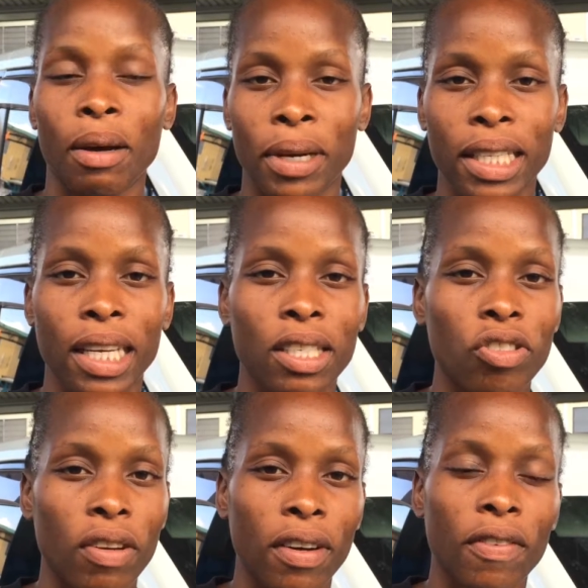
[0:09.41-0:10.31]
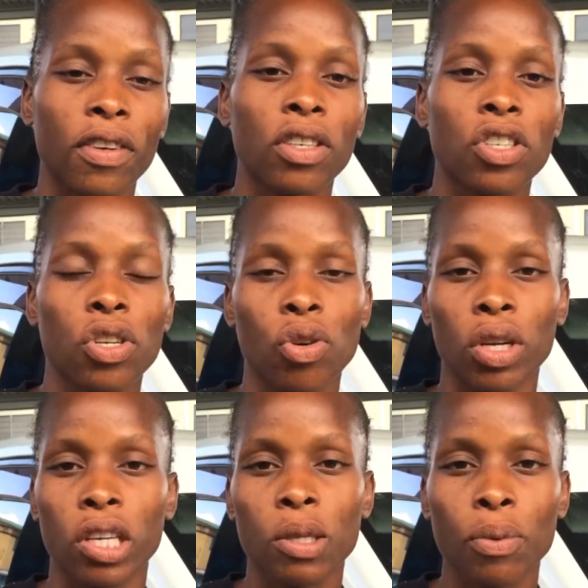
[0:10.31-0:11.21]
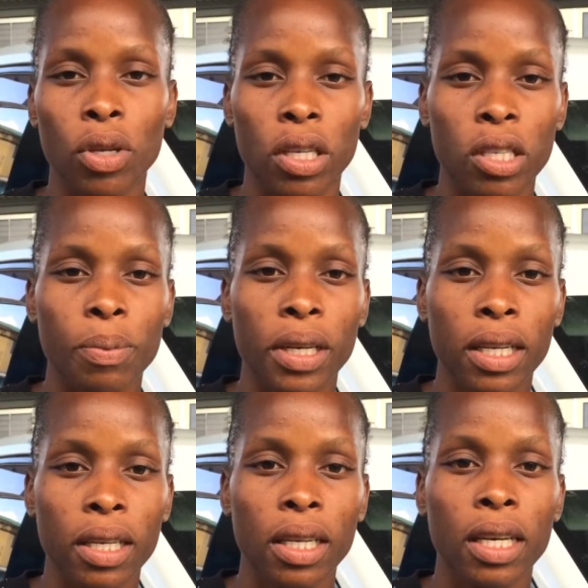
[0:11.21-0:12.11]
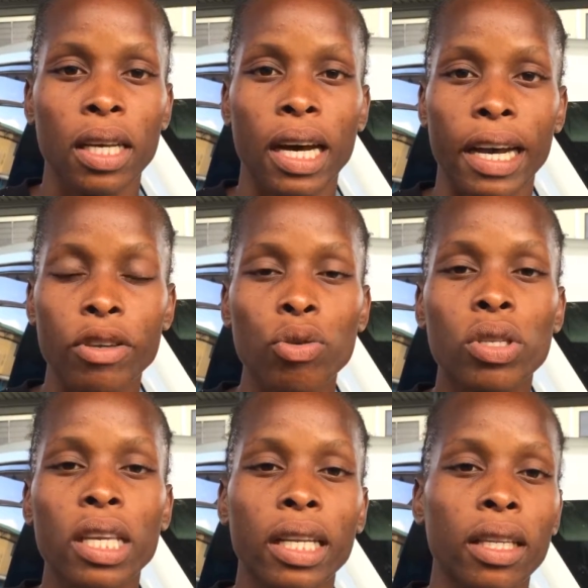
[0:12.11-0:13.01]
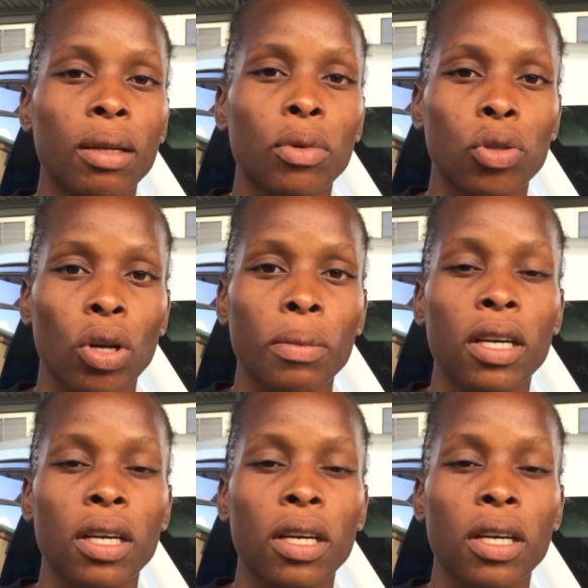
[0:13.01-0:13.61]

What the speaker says: I'm a tax driver for Sugarowners Port of Spain. I use Kendall motor